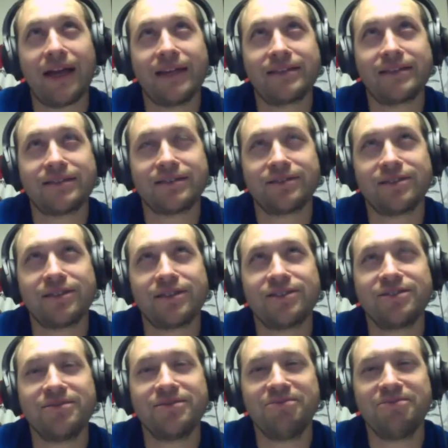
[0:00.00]

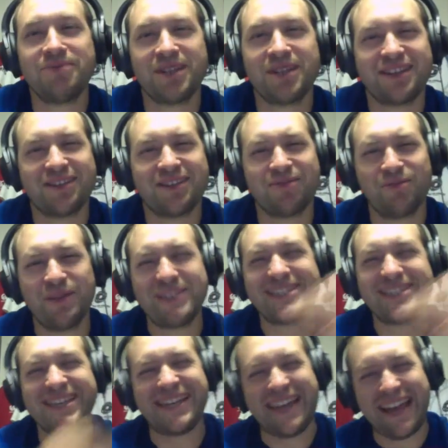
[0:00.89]
suggestion, but
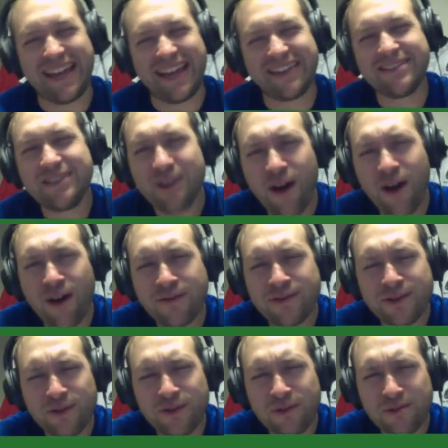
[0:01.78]
whiskey and cough
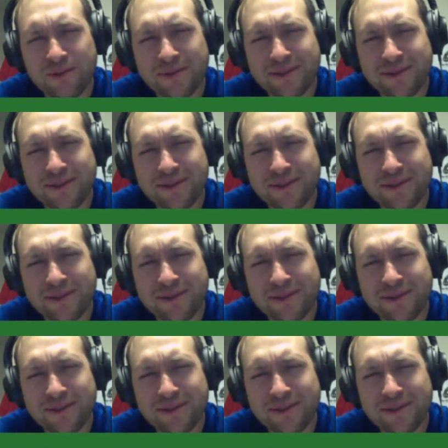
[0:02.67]
syrup?